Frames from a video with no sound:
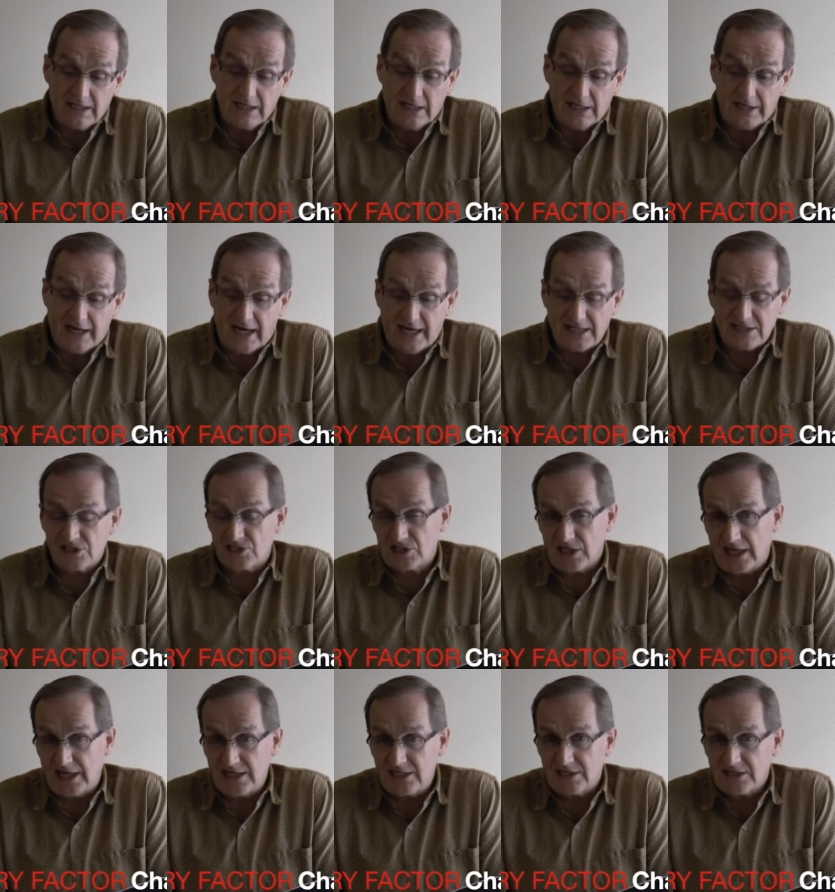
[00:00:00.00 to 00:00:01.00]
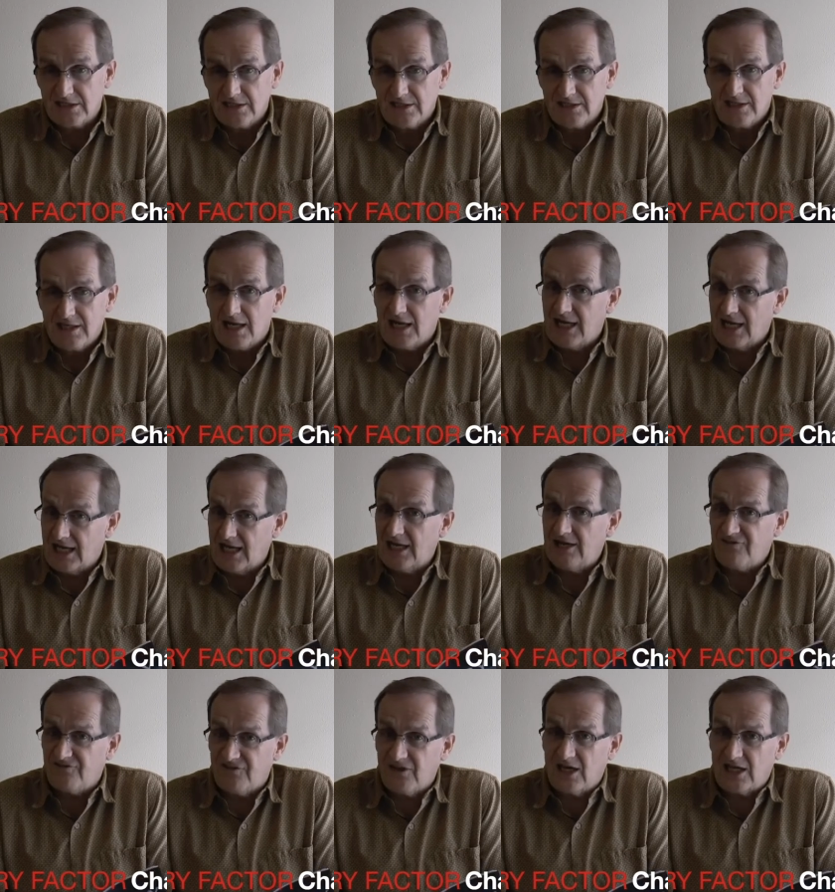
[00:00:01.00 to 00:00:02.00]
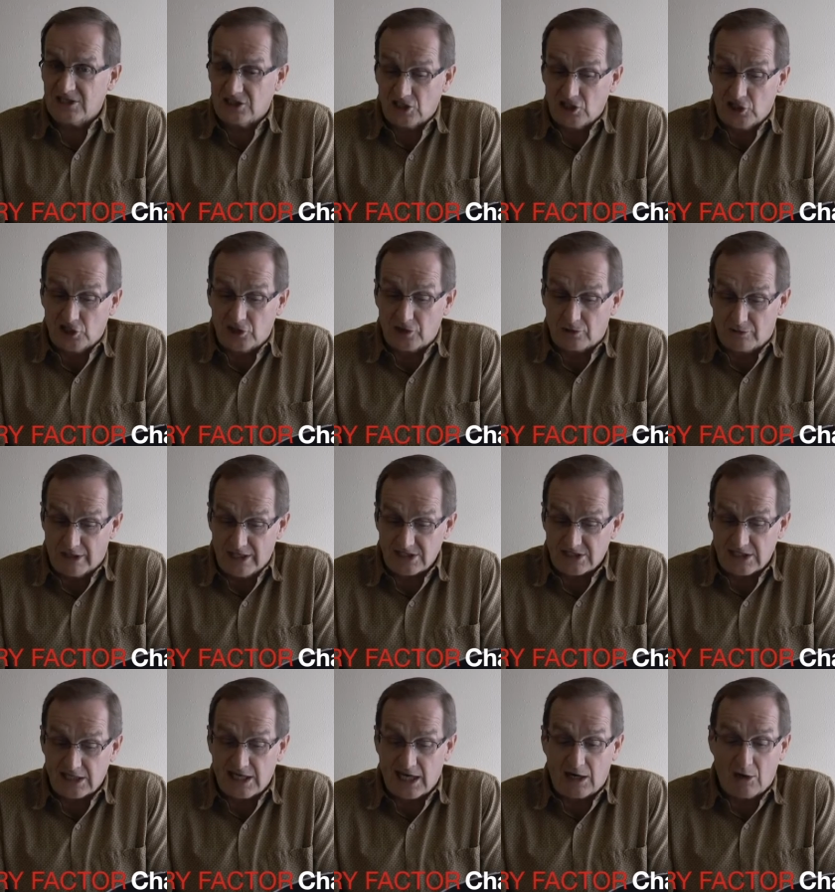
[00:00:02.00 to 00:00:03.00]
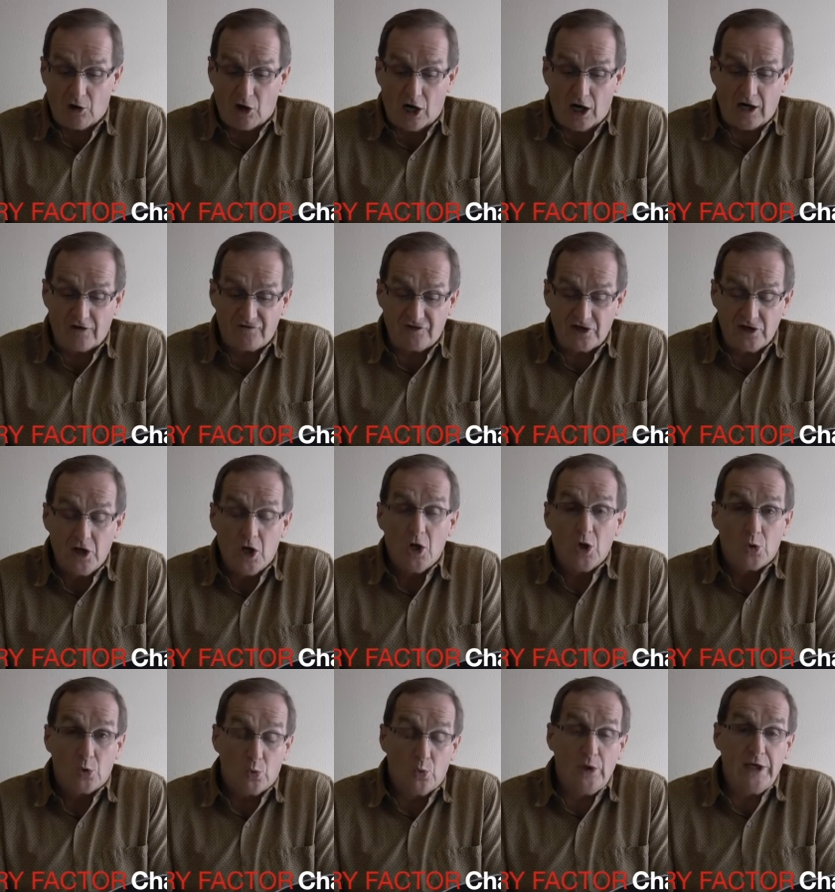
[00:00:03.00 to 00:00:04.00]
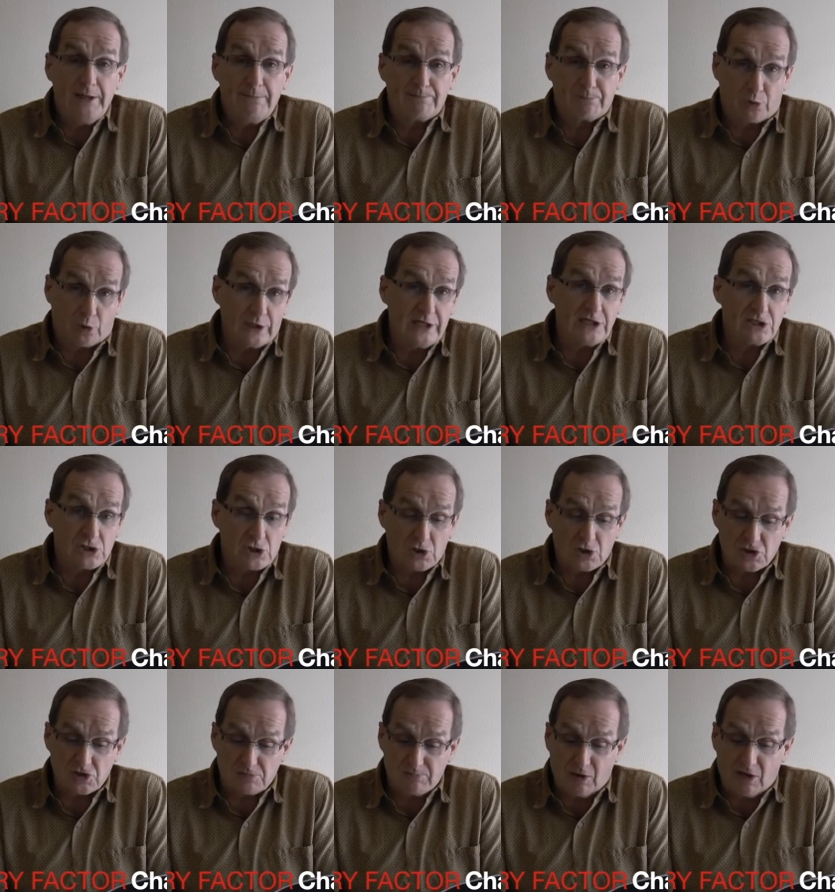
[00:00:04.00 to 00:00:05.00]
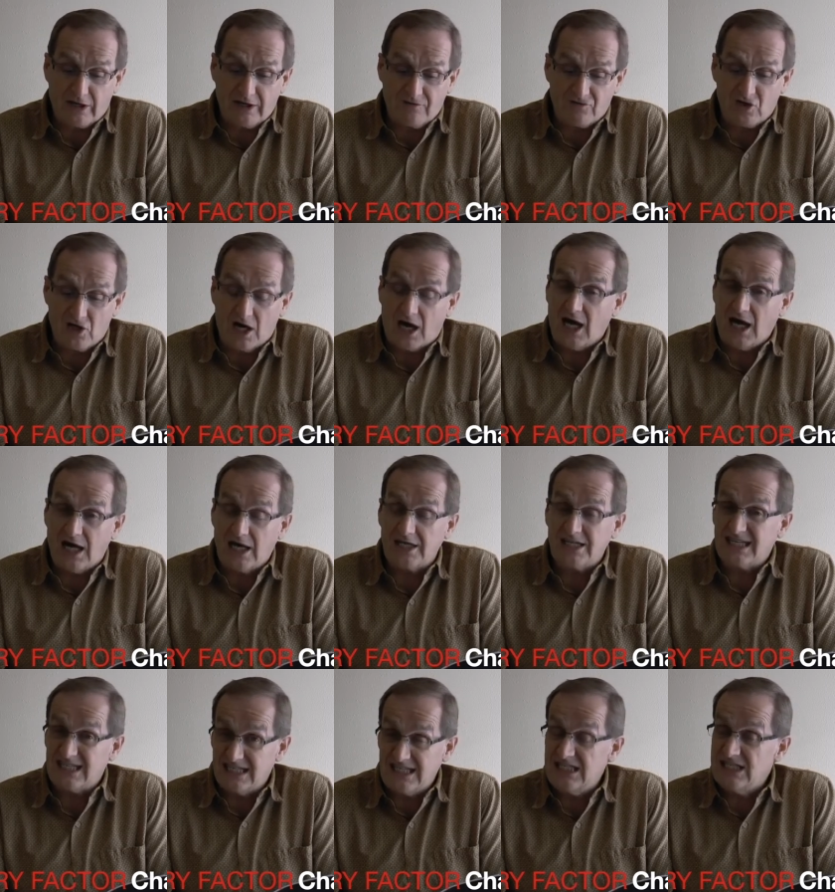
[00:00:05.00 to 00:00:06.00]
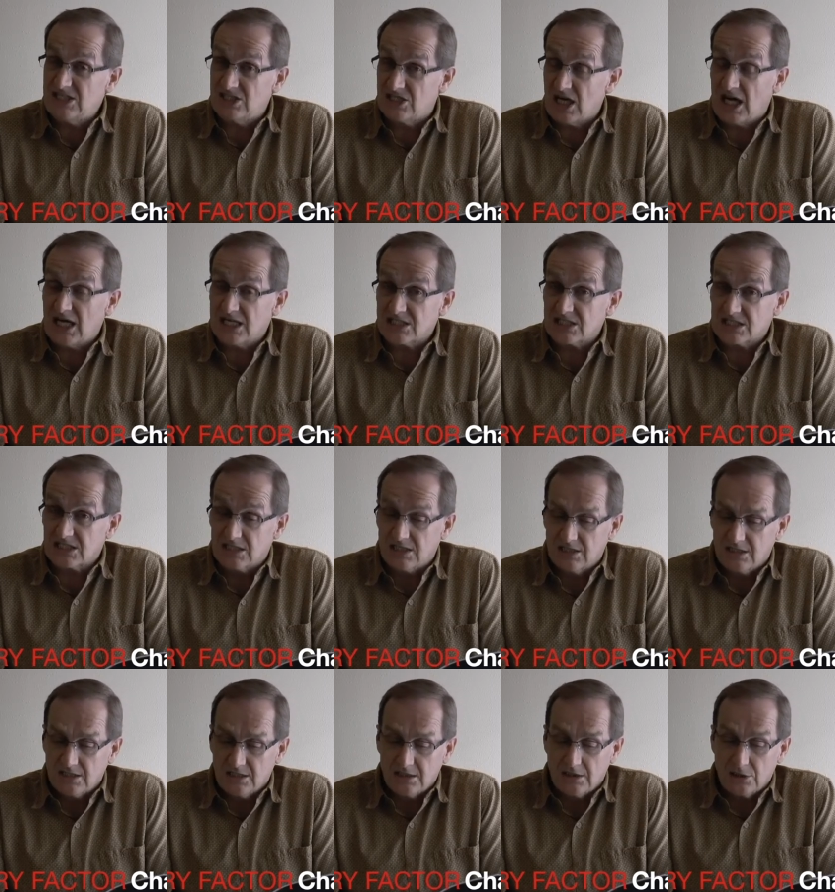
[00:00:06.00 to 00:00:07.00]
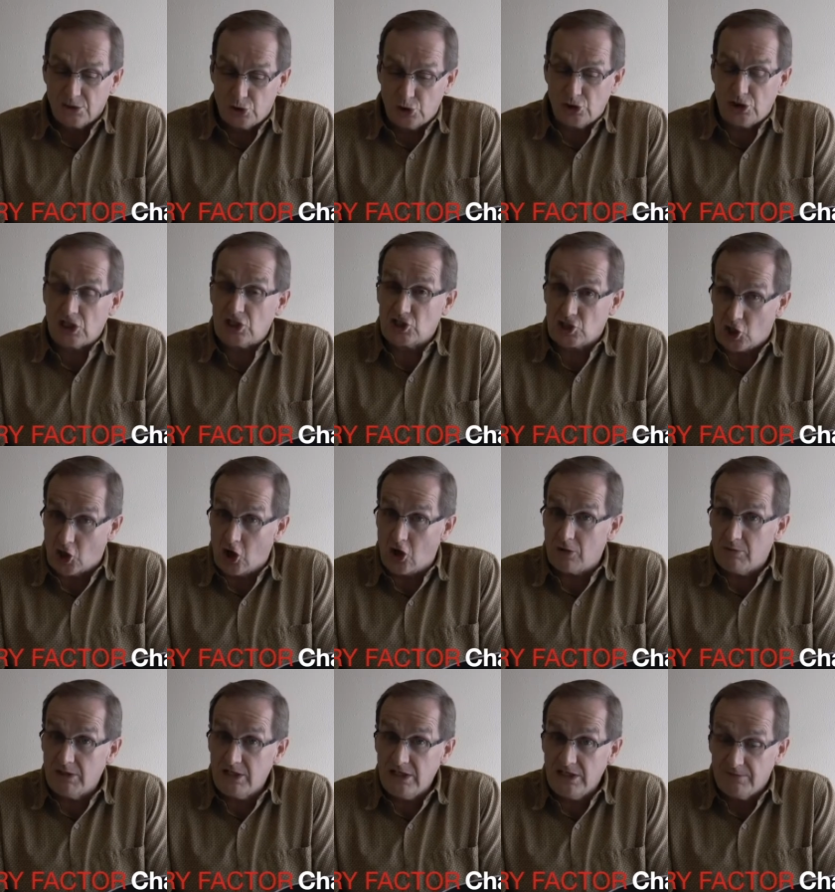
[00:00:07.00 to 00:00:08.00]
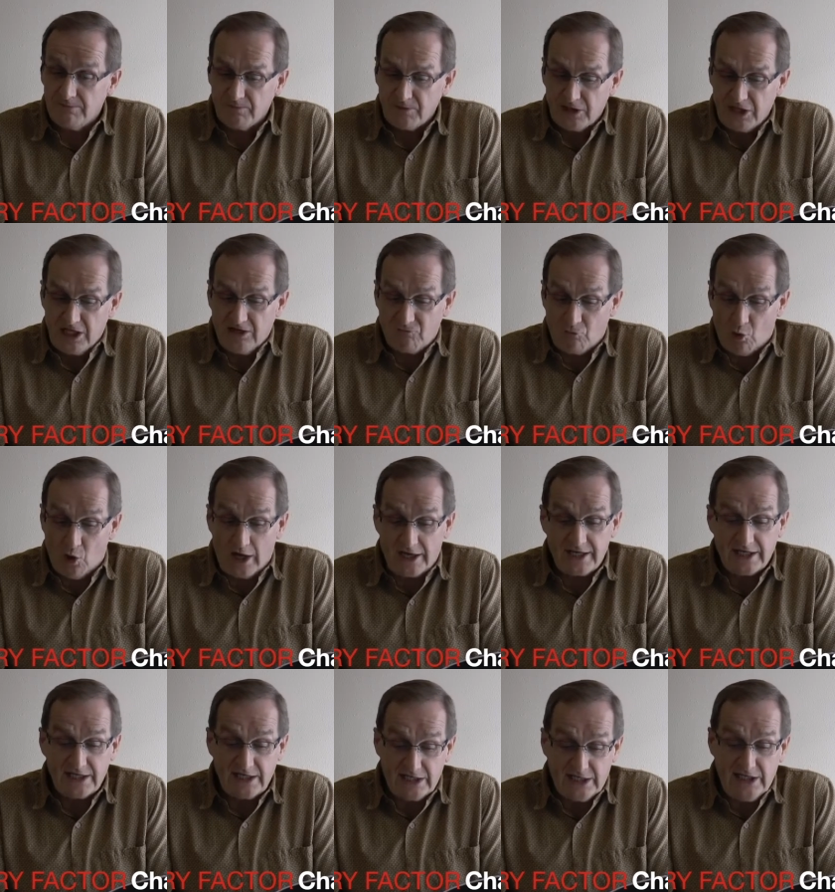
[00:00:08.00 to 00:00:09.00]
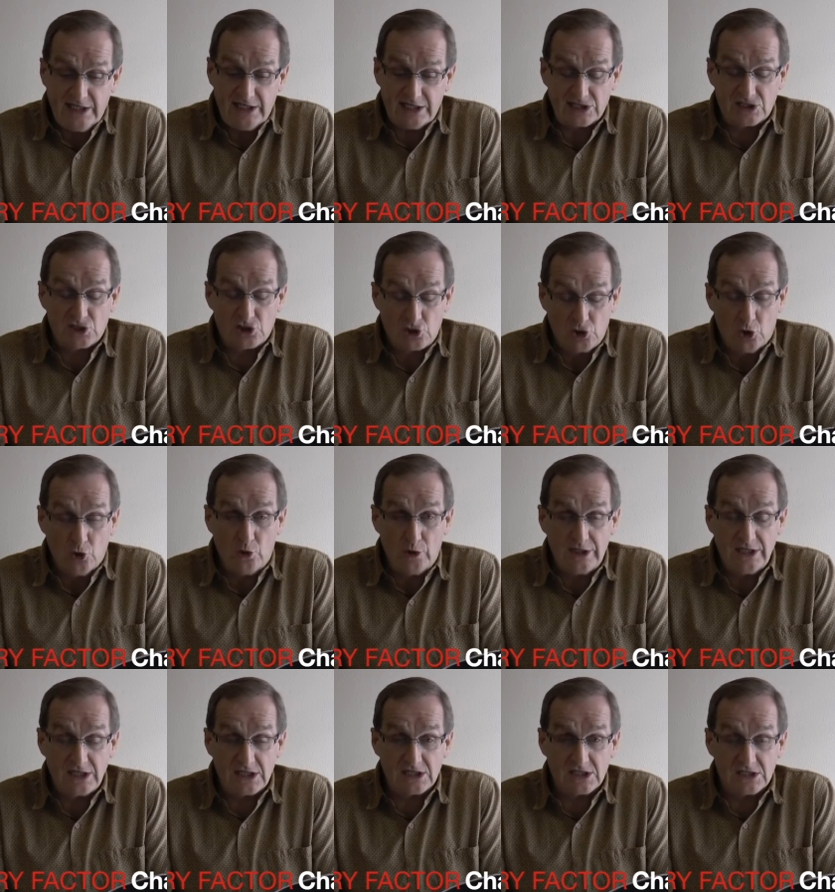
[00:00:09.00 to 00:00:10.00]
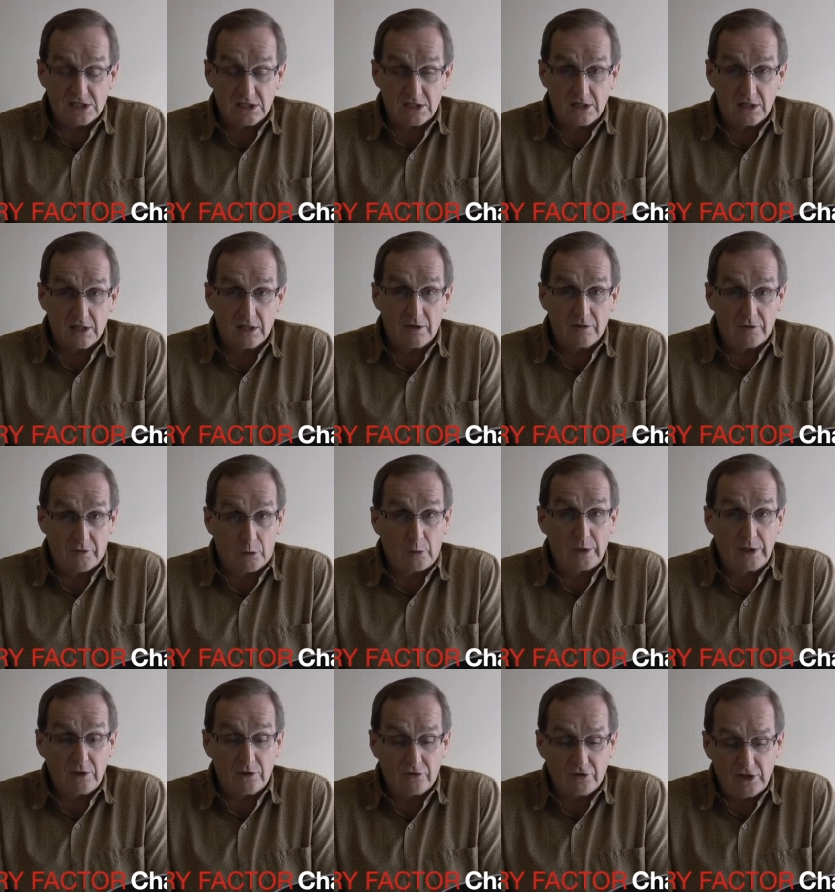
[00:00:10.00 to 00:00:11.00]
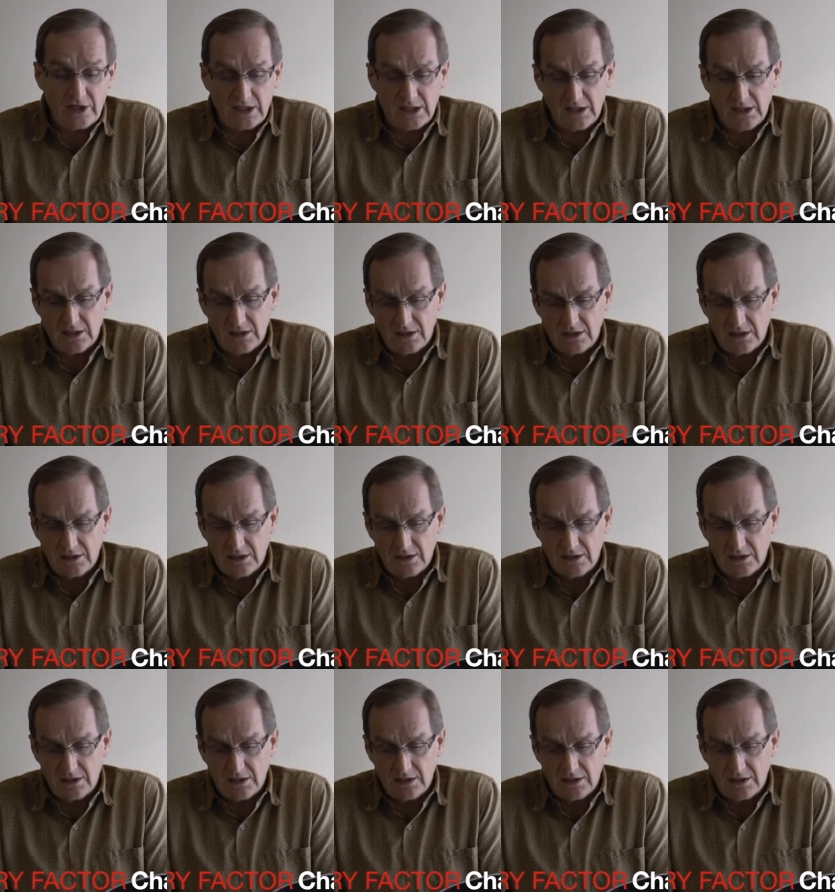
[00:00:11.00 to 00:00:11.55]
In hindsight, I find it interesting how often we preachers believe God needs us to determine if what He is doing is the real thing.